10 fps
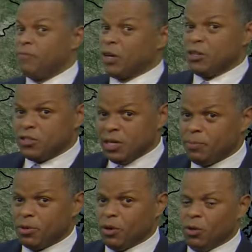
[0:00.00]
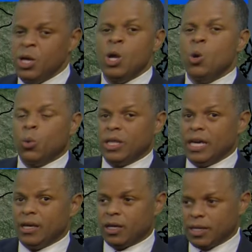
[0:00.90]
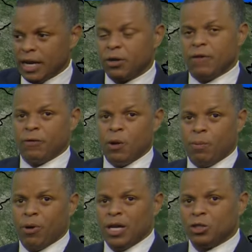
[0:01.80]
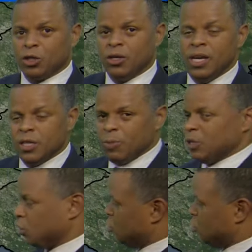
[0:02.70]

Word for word: Very typical with a area of low pressure, especially